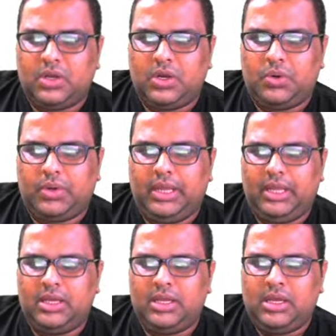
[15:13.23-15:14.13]
Okay.
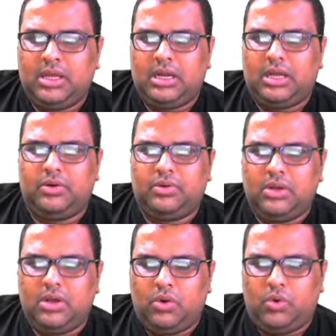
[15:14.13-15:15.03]
Now
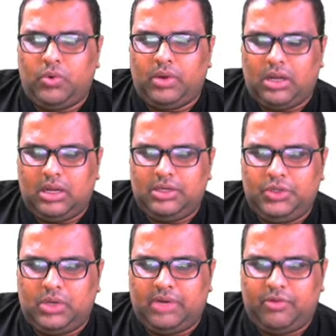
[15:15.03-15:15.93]
overall you
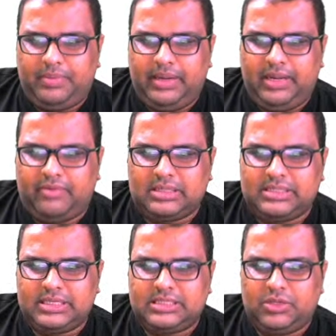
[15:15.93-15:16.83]
have obtained
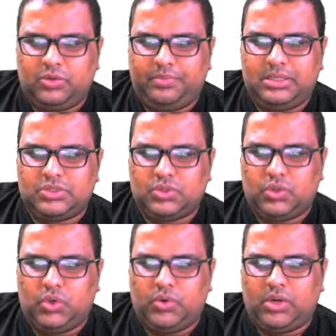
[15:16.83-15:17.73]
160 rupees.
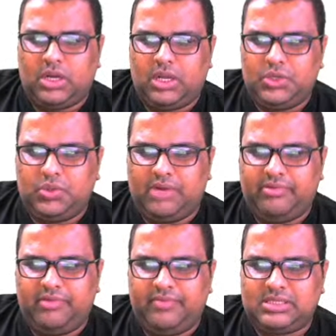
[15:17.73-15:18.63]
Overall you have
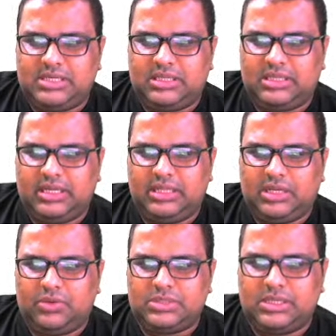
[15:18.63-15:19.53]
invested
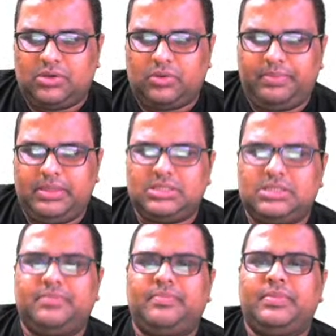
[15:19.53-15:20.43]
3000 rupees.